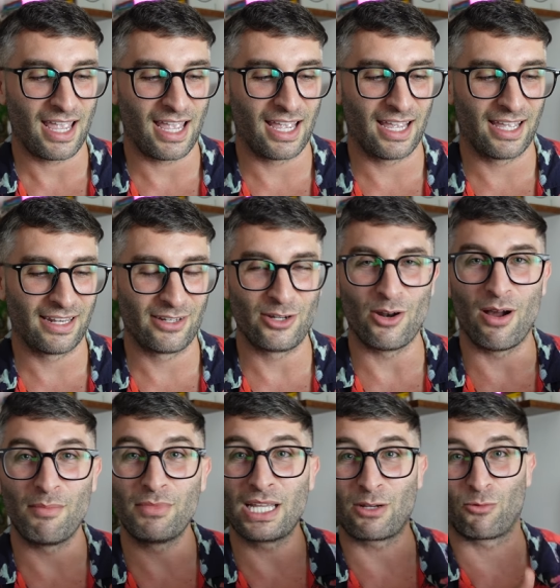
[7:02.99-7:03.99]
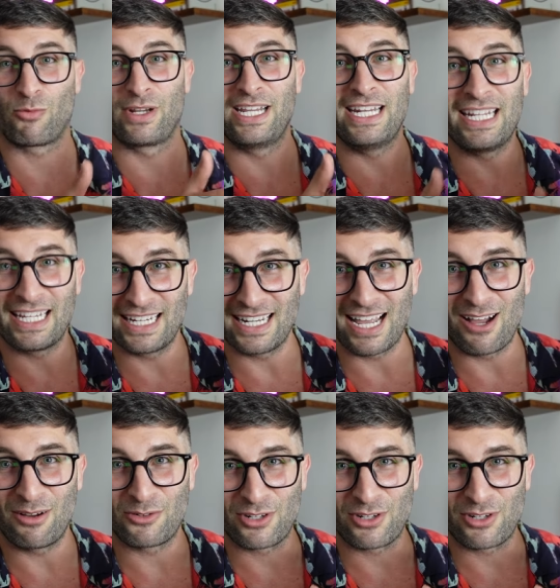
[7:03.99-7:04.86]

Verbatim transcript: And you know, I'm like reading it now,